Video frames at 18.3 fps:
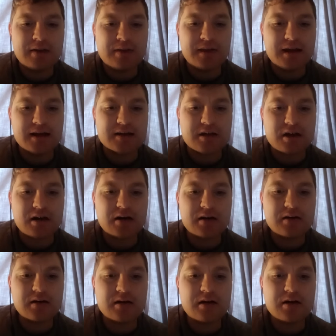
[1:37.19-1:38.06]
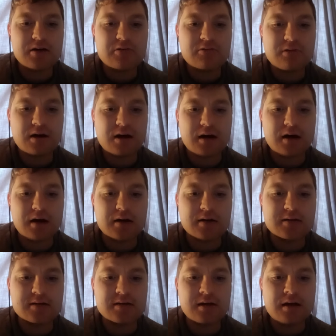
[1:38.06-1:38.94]
that on a
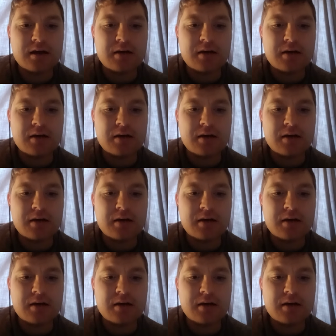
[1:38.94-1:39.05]
cross